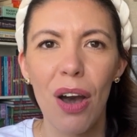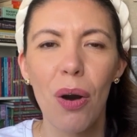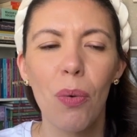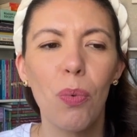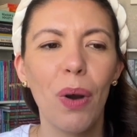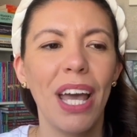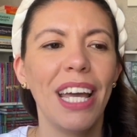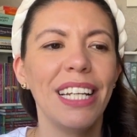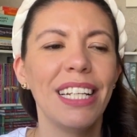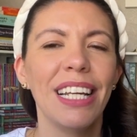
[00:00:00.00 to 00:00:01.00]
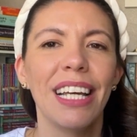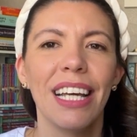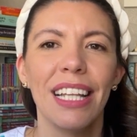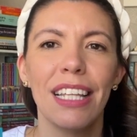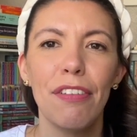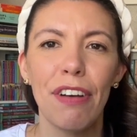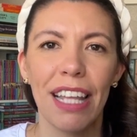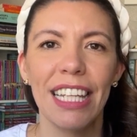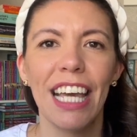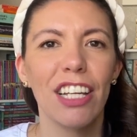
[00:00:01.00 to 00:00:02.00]
when they
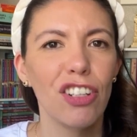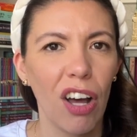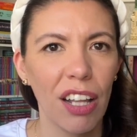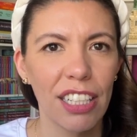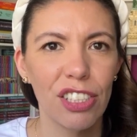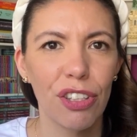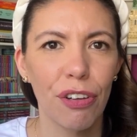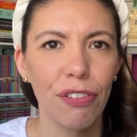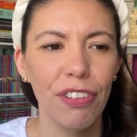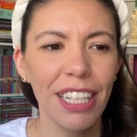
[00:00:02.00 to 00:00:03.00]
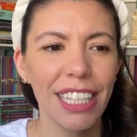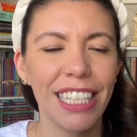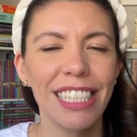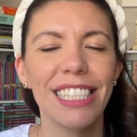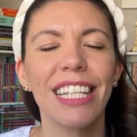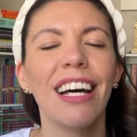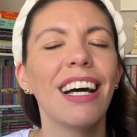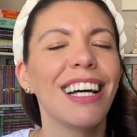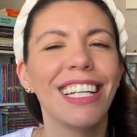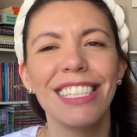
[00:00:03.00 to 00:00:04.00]
finally acknowledge their feelings,
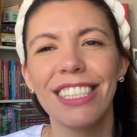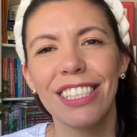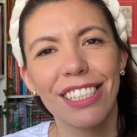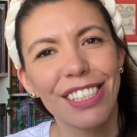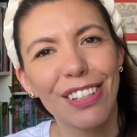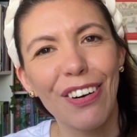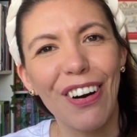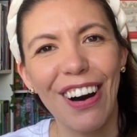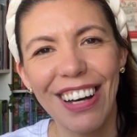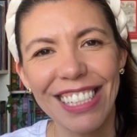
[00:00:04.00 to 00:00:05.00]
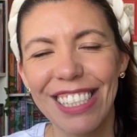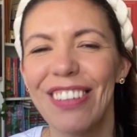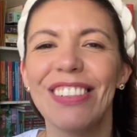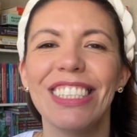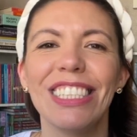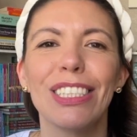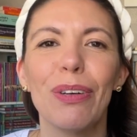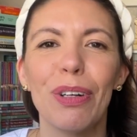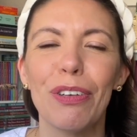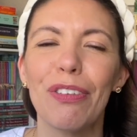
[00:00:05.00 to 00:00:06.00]
it's just so awesome. It's just so
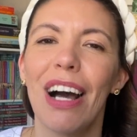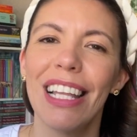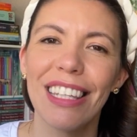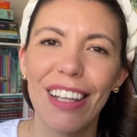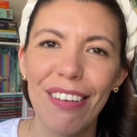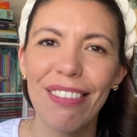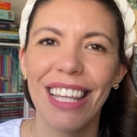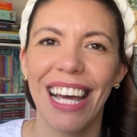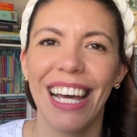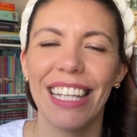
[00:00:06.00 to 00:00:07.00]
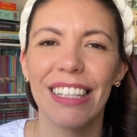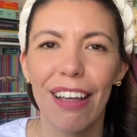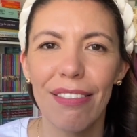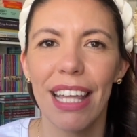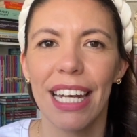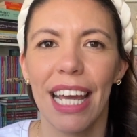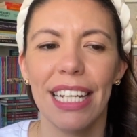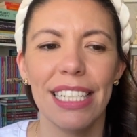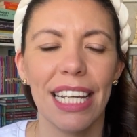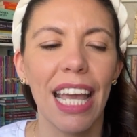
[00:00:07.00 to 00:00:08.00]
wonderful. I love that. I love that
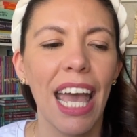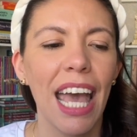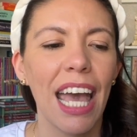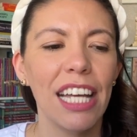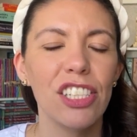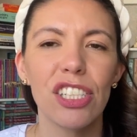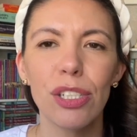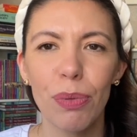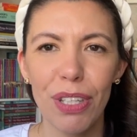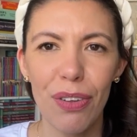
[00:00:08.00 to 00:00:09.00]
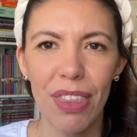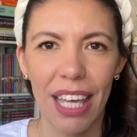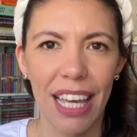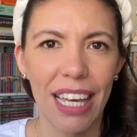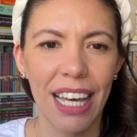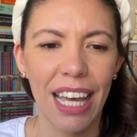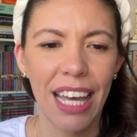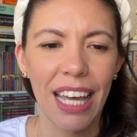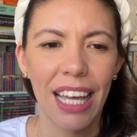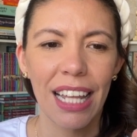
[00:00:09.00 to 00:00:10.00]
ending. And just when you think
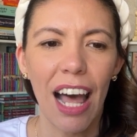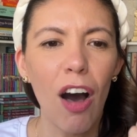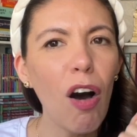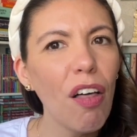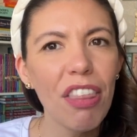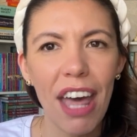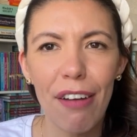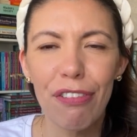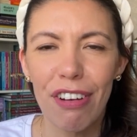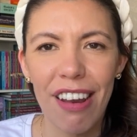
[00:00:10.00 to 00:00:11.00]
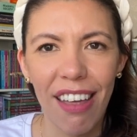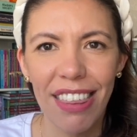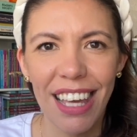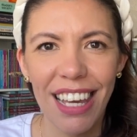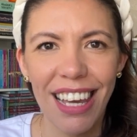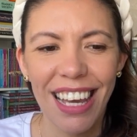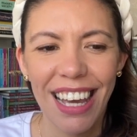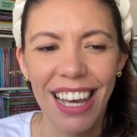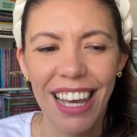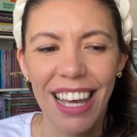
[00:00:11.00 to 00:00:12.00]
all that for nothing,
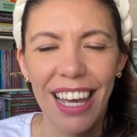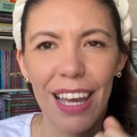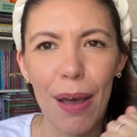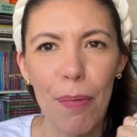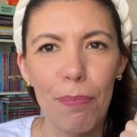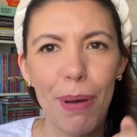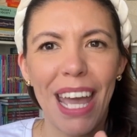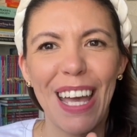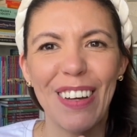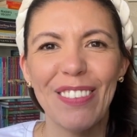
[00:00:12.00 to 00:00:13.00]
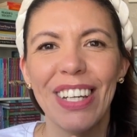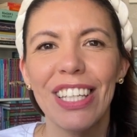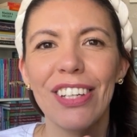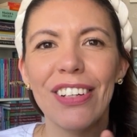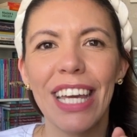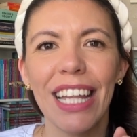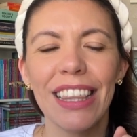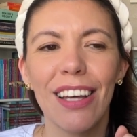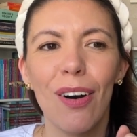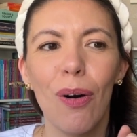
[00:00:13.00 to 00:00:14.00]
bam, you get
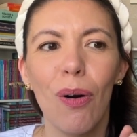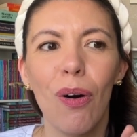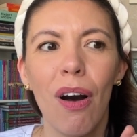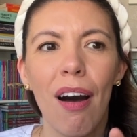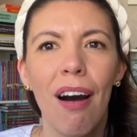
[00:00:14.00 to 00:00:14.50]
the whole,